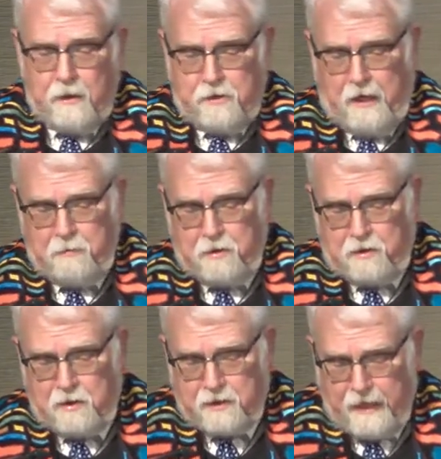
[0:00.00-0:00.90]
James
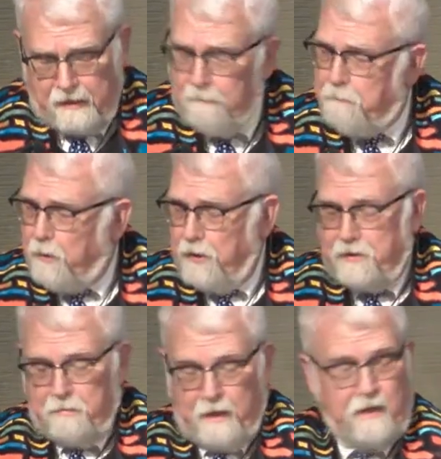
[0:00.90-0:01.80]
was the second born
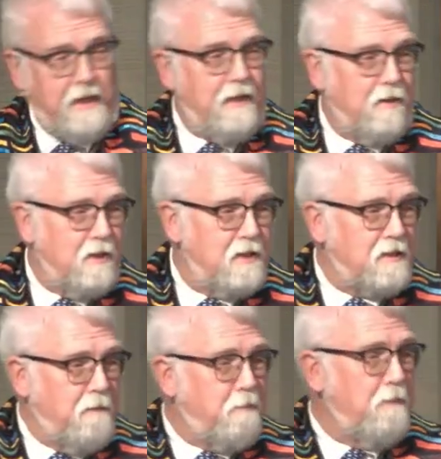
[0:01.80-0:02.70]
to Mary, or as
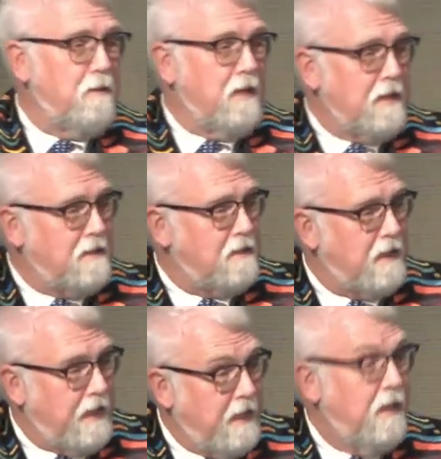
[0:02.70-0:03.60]
some people like to
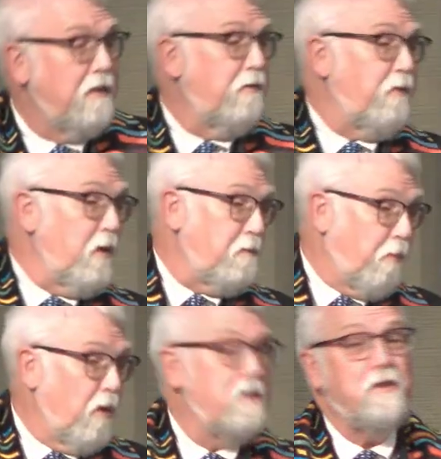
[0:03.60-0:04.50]
say, the first
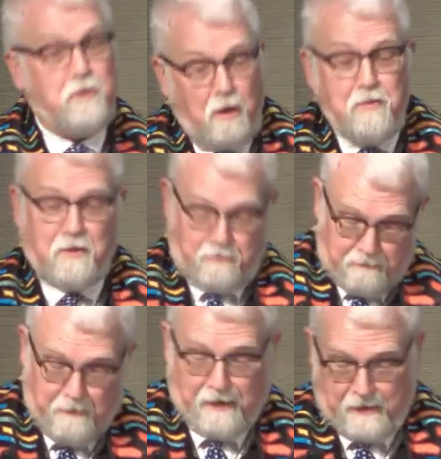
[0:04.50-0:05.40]
born to Joseph
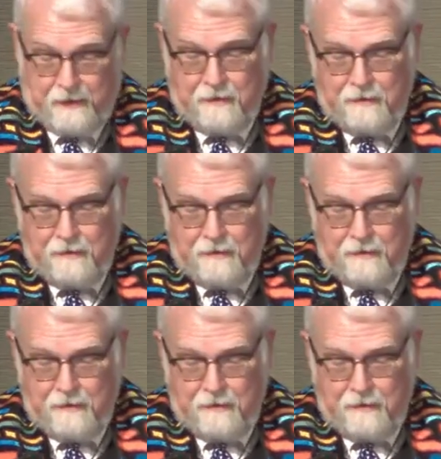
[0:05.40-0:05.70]
and Mary.